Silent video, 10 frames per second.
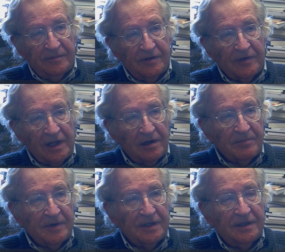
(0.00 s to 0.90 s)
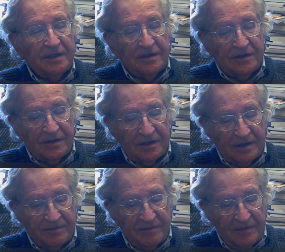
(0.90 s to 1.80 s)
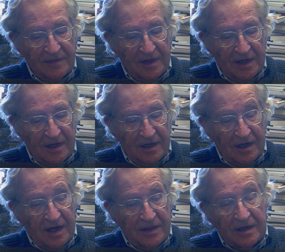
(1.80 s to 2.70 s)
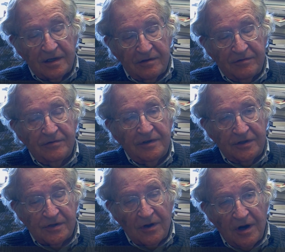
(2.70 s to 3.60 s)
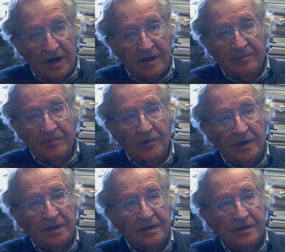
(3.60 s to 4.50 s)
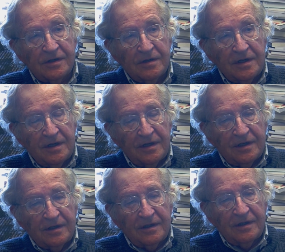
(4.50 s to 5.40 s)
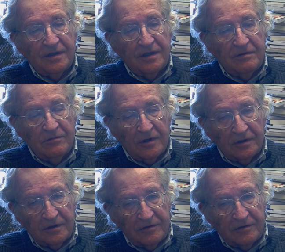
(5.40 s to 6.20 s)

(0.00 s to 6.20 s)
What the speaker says: development. It's, I think, of historic importance. The world